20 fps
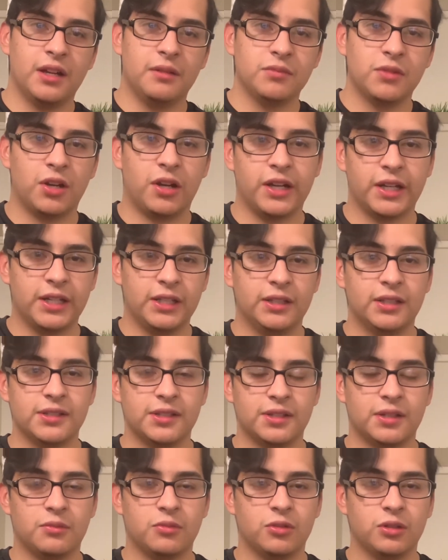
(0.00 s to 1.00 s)
I'm talking to
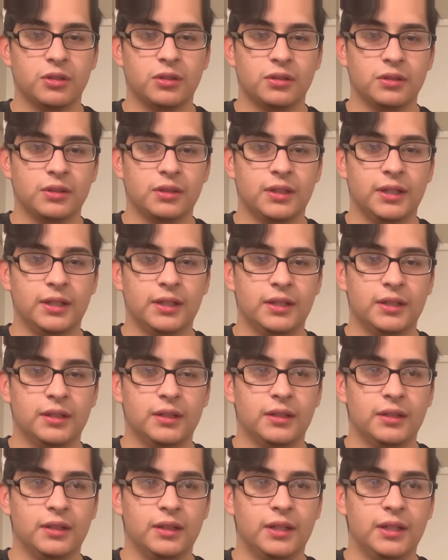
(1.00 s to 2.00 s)
someone,
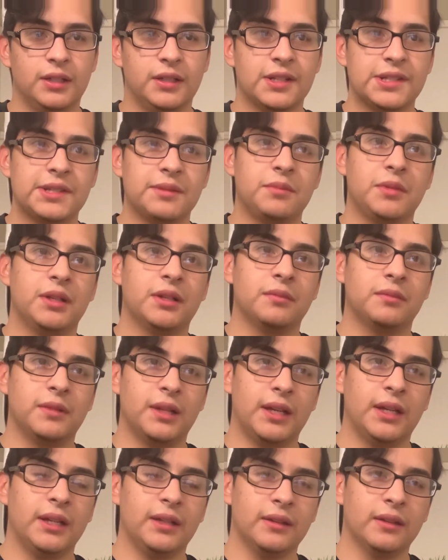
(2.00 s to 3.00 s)
it doesn't mean I'm
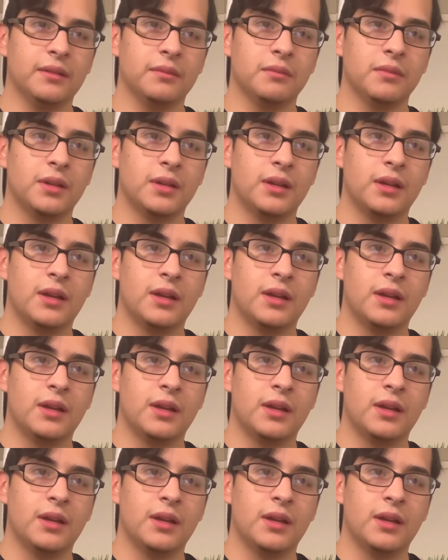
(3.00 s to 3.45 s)
dating them.